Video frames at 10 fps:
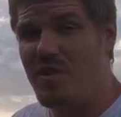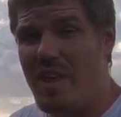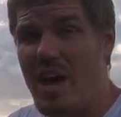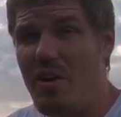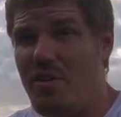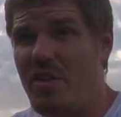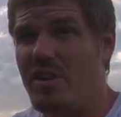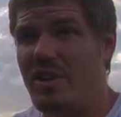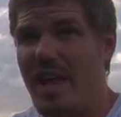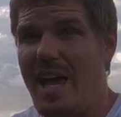for the health
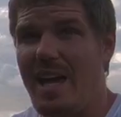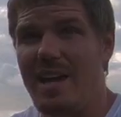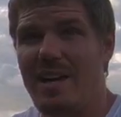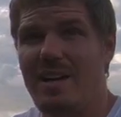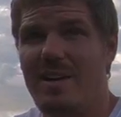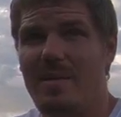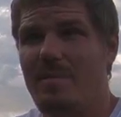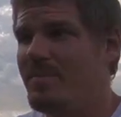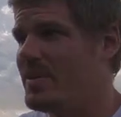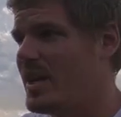of the lake,
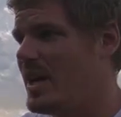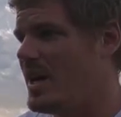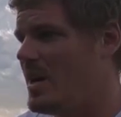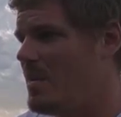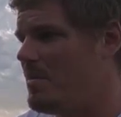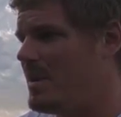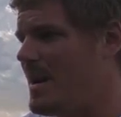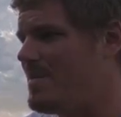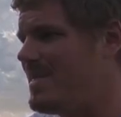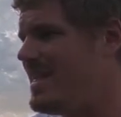but
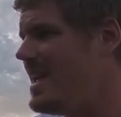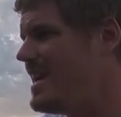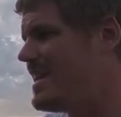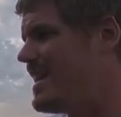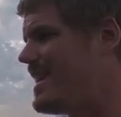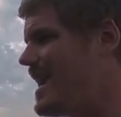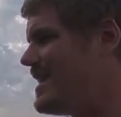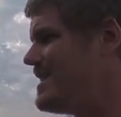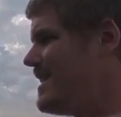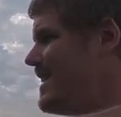I'm thinking
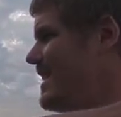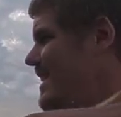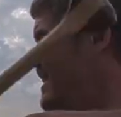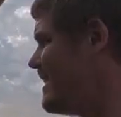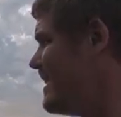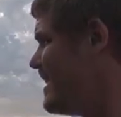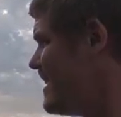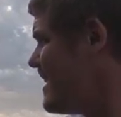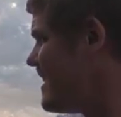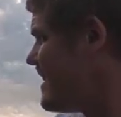that
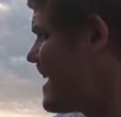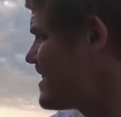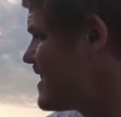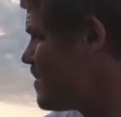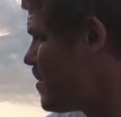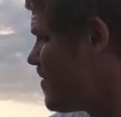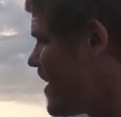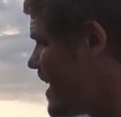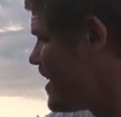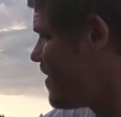that's going to
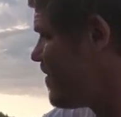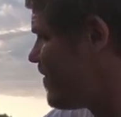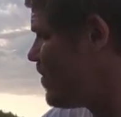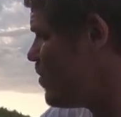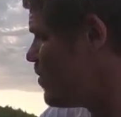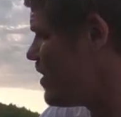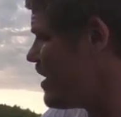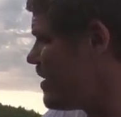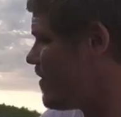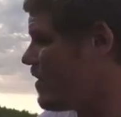provide enough
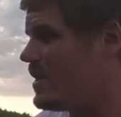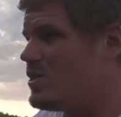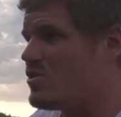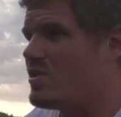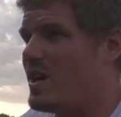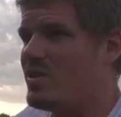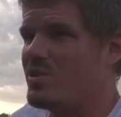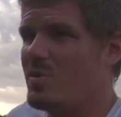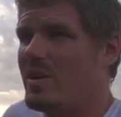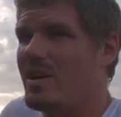food for these
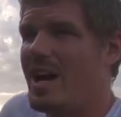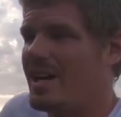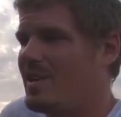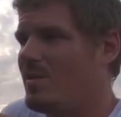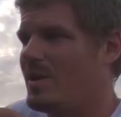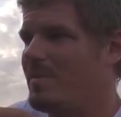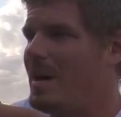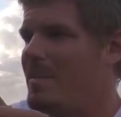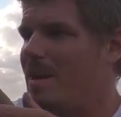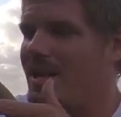trout to where they're not going to want to
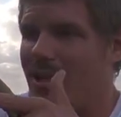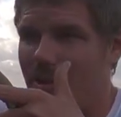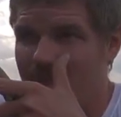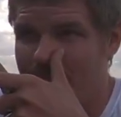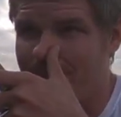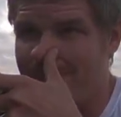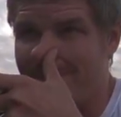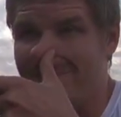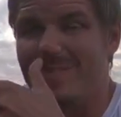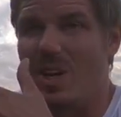bite my little
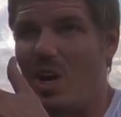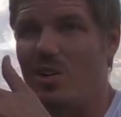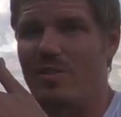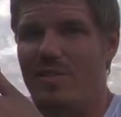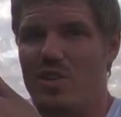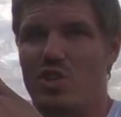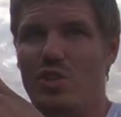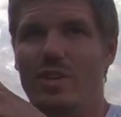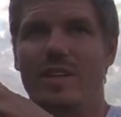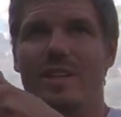
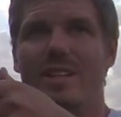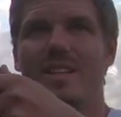artificial